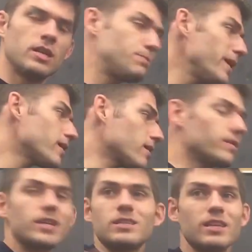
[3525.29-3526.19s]
It's bigger.
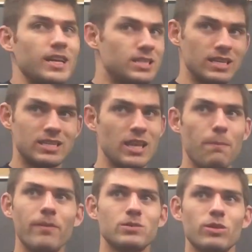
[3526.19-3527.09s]
That's as
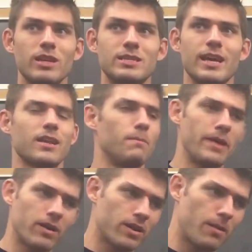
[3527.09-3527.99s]
simple as we need to take it. The
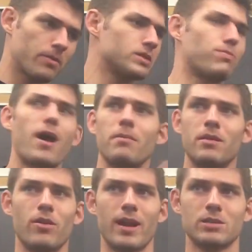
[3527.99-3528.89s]
bigger number is probably
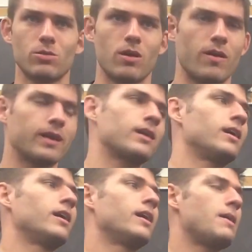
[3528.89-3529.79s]
the direction we're going.
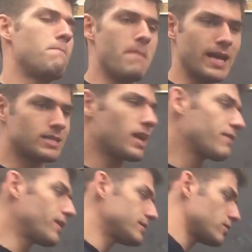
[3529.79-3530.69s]
Makes
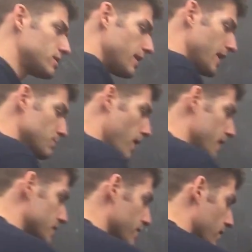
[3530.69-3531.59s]
life easier to say that's
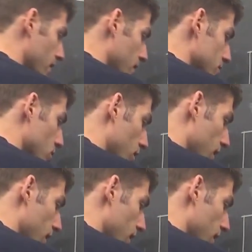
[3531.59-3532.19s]
positive. So